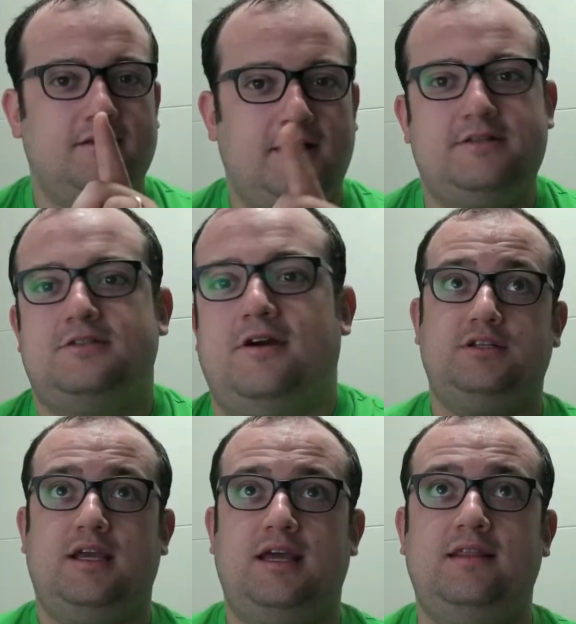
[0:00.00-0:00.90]
Let's
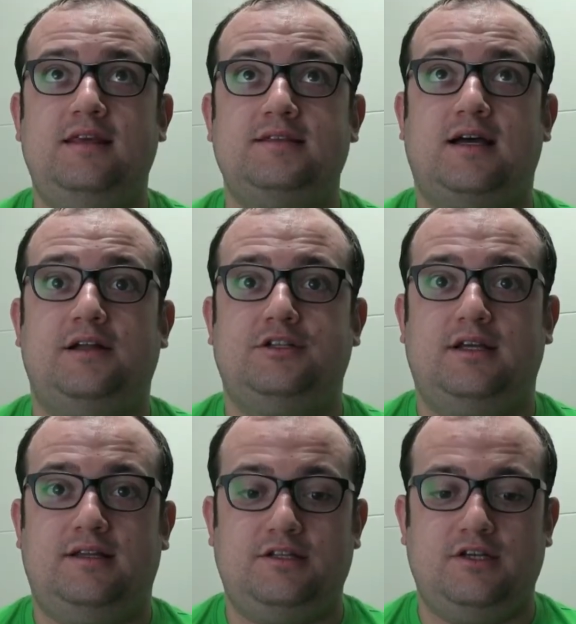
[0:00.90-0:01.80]
start. In these
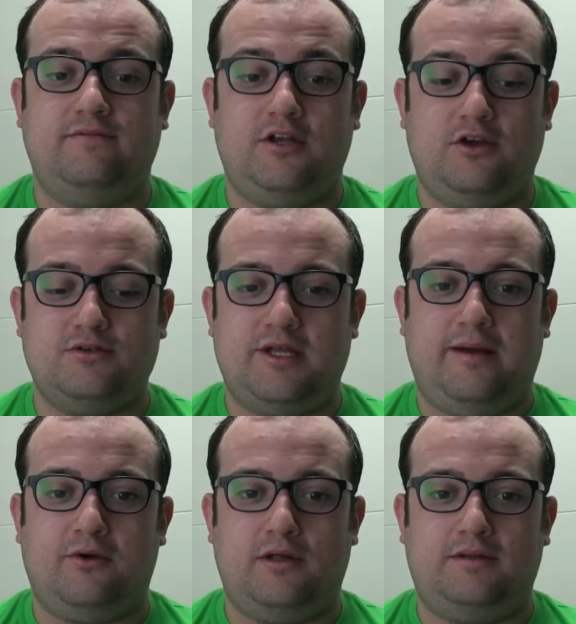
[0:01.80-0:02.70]
Hanja teaching videos that
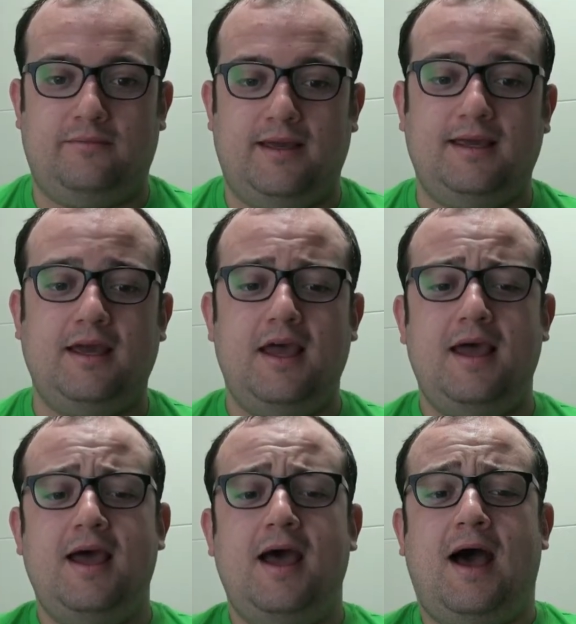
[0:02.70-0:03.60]
I'm going to make,
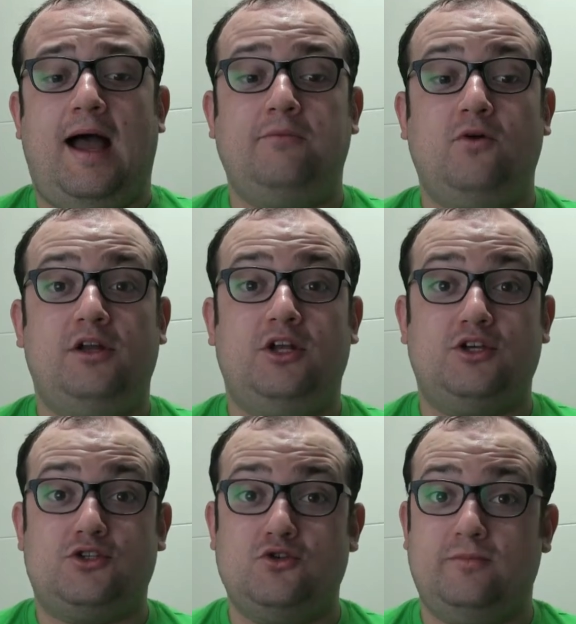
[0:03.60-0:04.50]
I'm going to
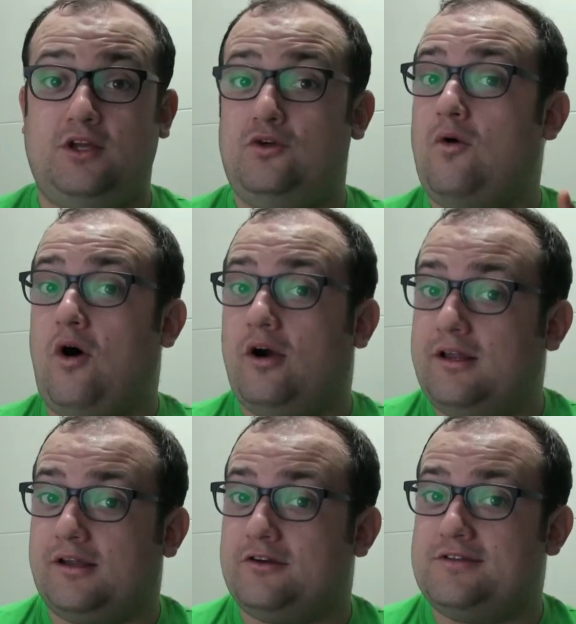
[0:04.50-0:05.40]
assume that you
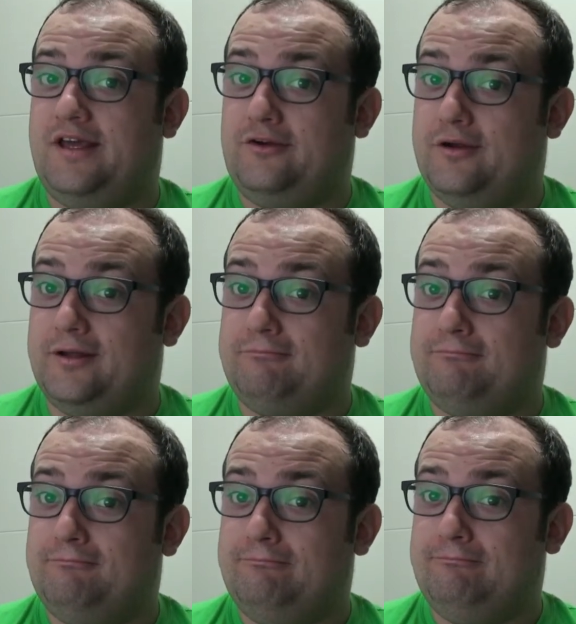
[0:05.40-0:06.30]
already understand Korean.
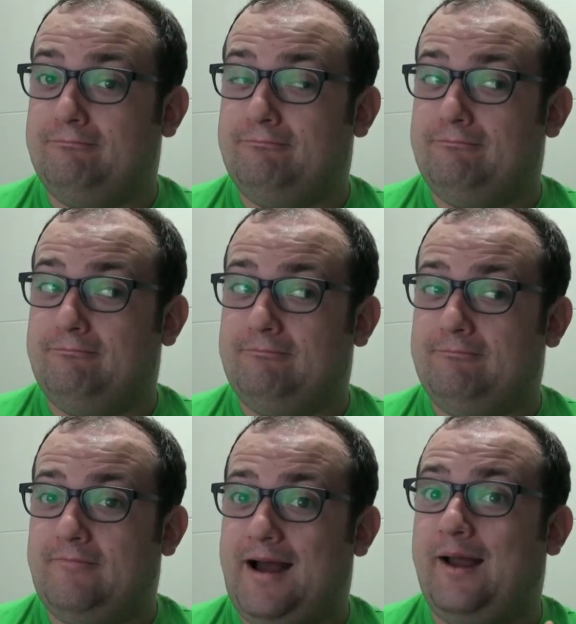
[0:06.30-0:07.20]

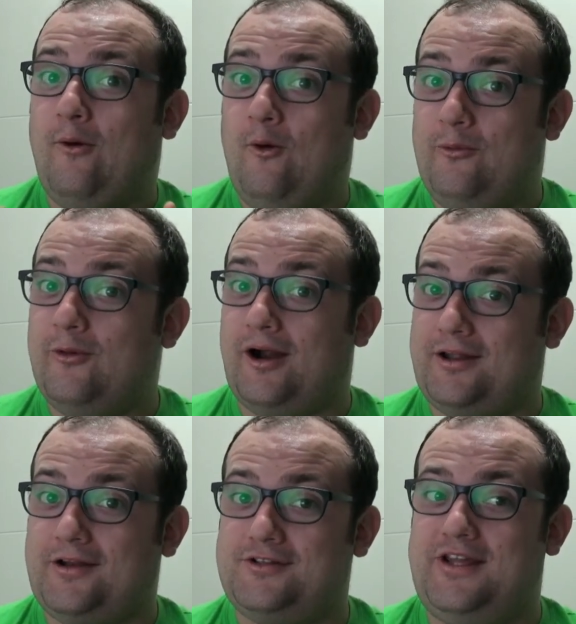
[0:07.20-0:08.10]
I hope you
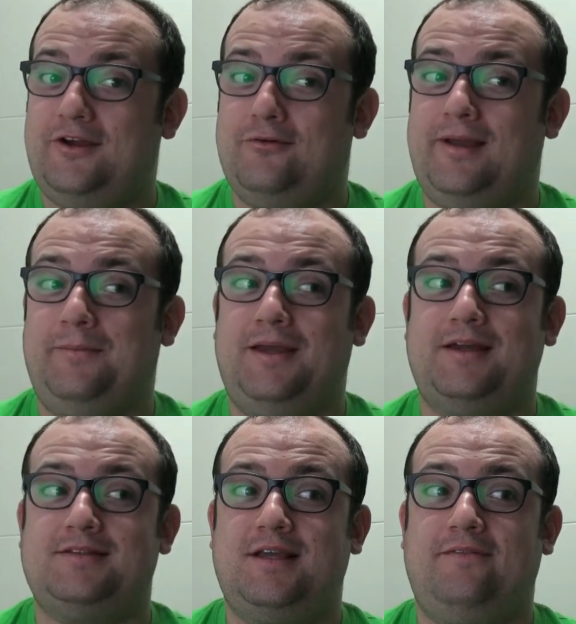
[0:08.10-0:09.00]
already understand Korean,
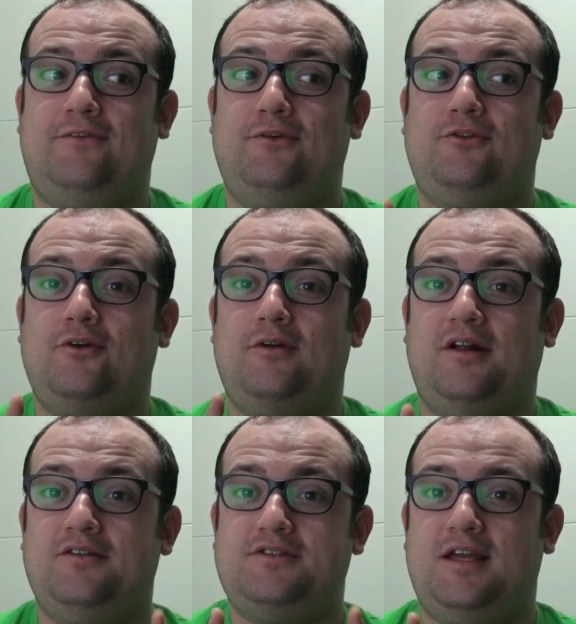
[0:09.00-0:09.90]
because if you don't
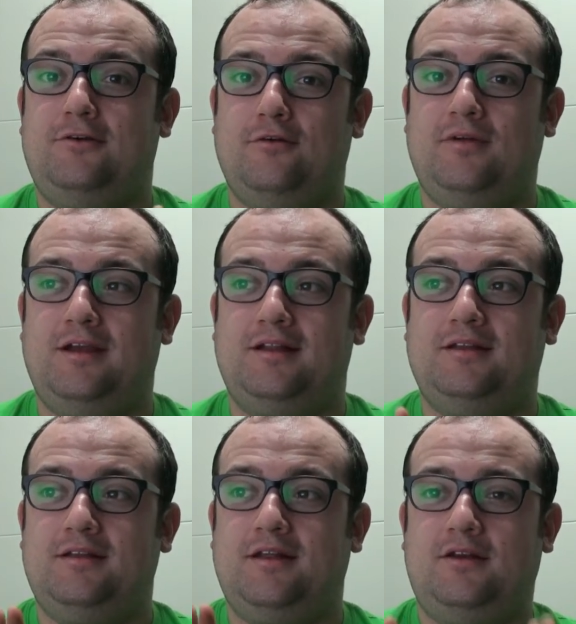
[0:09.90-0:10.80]
understand
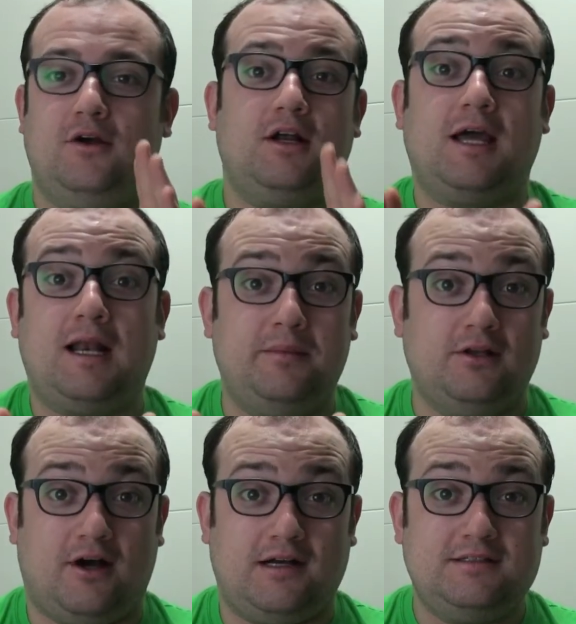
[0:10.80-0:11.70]
Korean, then you're going to kind of be
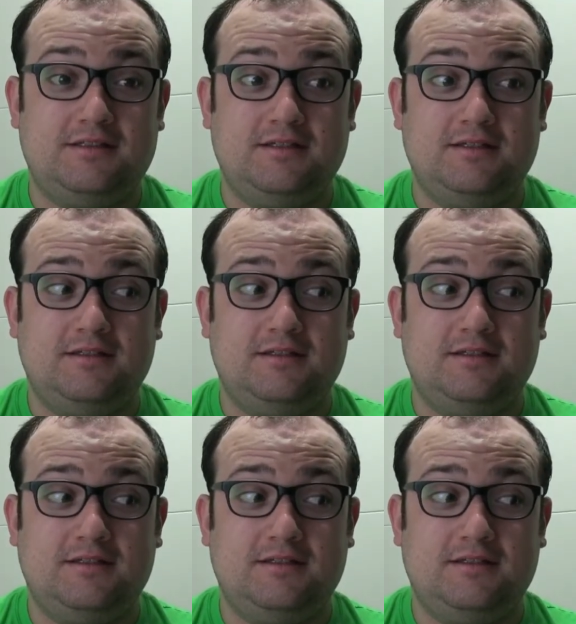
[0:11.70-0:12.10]
lost.